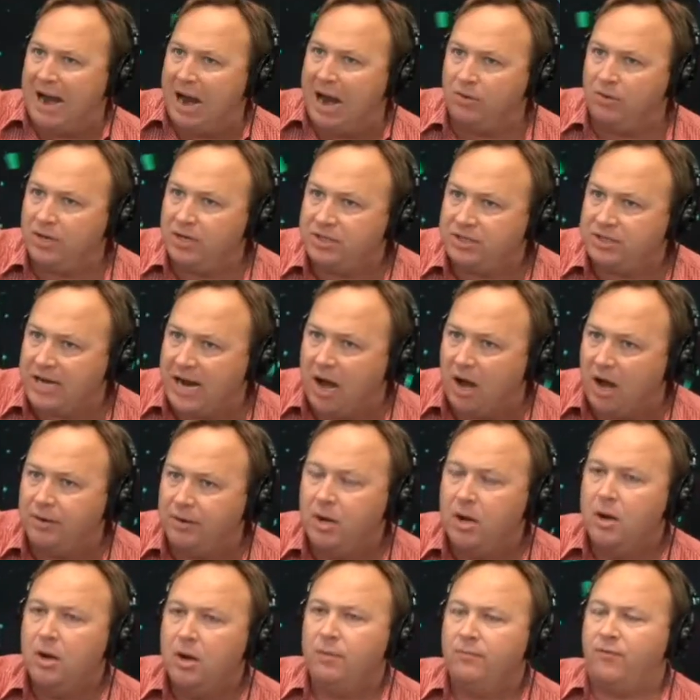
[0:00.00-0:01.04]
bounties
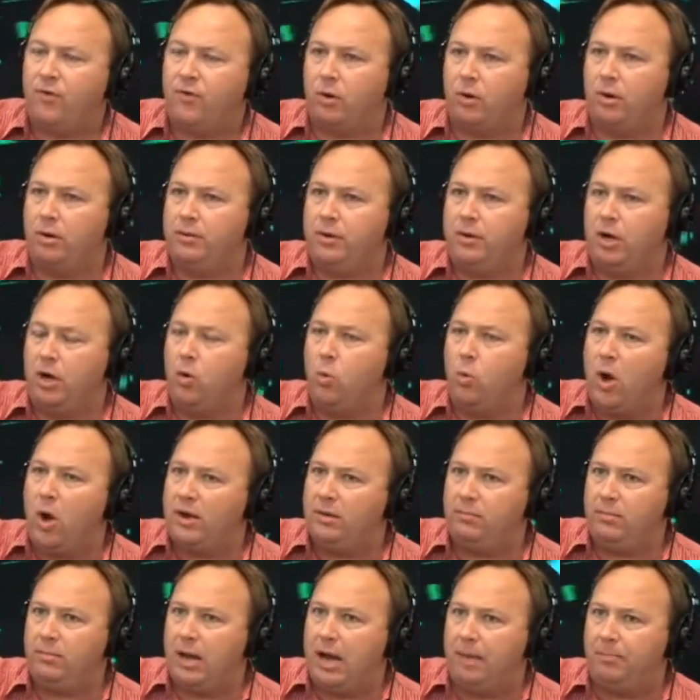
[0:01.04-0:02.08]
out for,
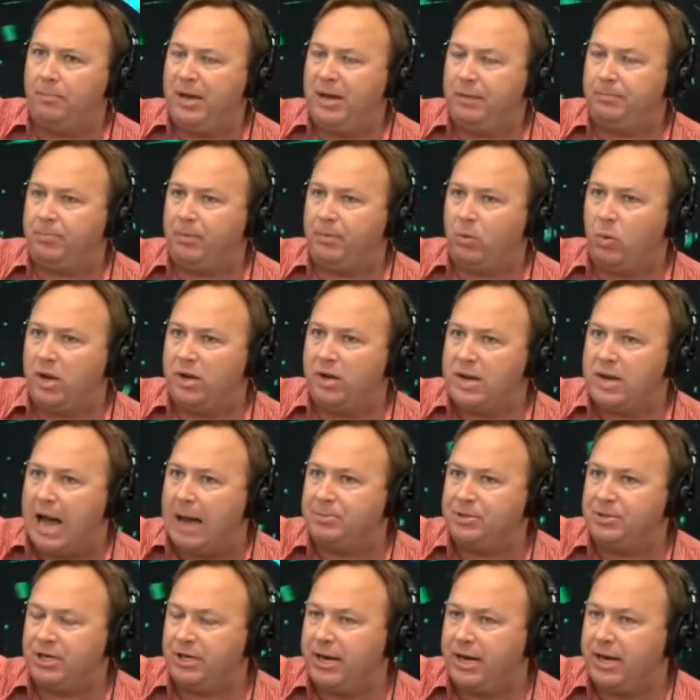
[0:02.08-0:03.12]
what
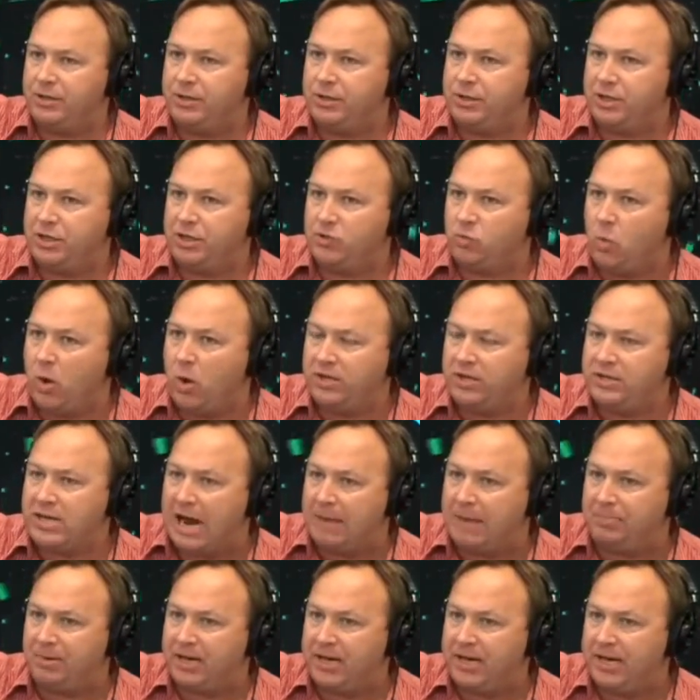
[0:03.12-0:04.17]
adoption agencies, what
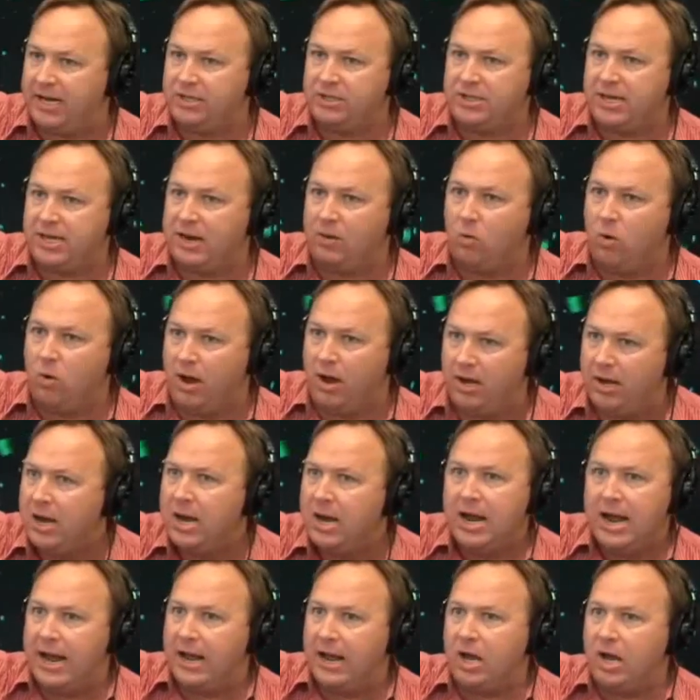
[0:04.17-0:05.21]
type of kids they want,
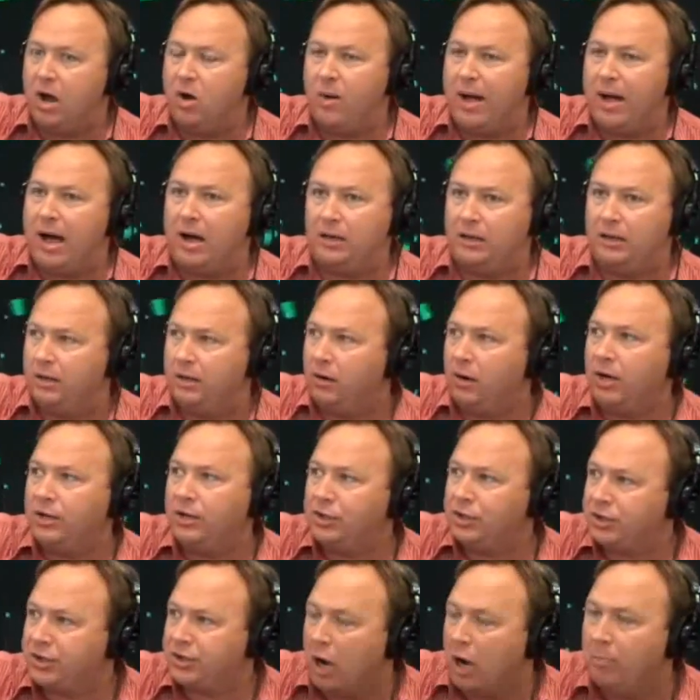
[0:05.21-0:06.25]
and go out
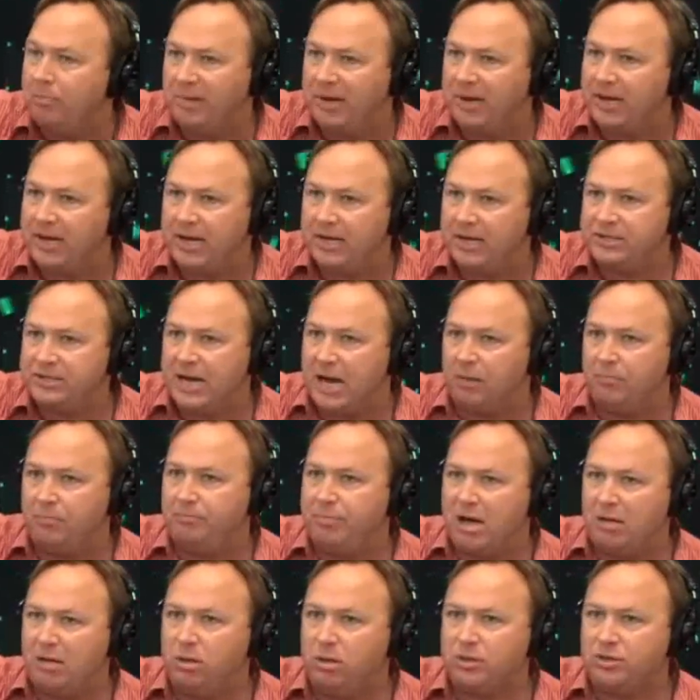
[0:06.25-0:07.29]
literally scoping kids out
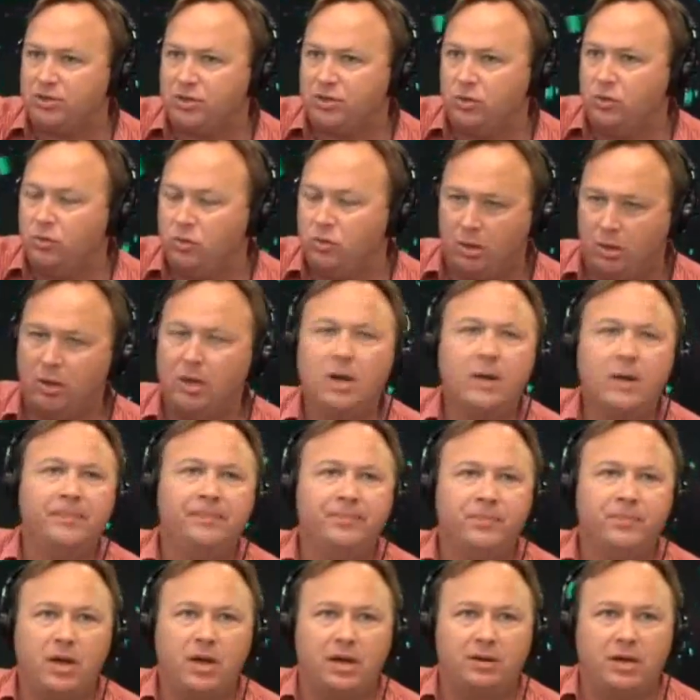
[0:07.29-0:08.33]
in public school
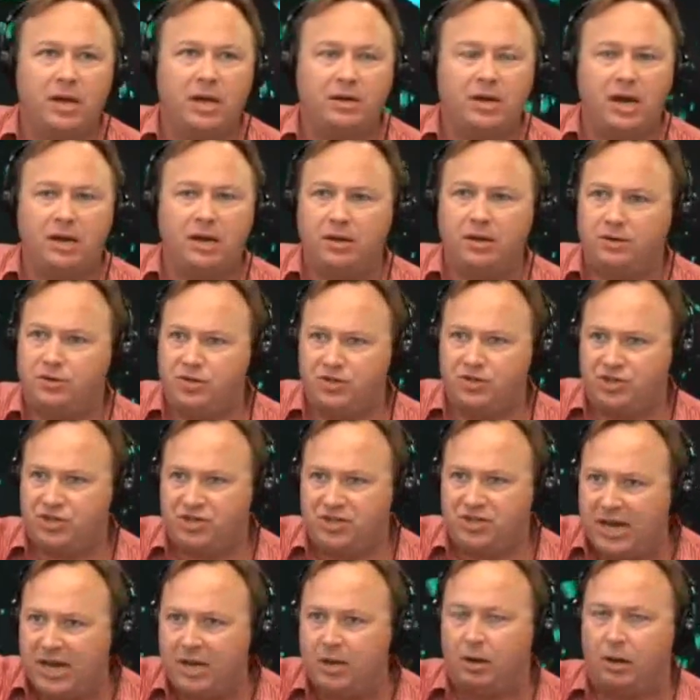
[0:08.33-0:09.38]
and to
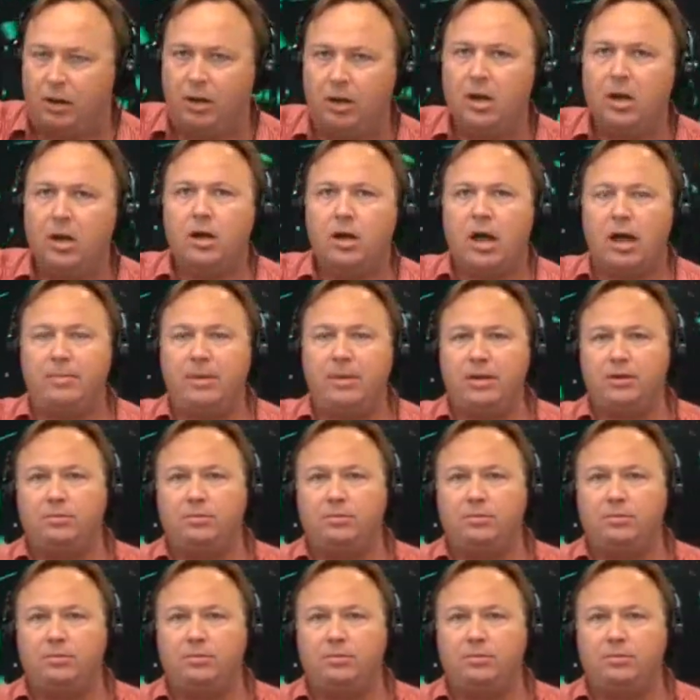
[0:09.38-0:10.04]
steal. I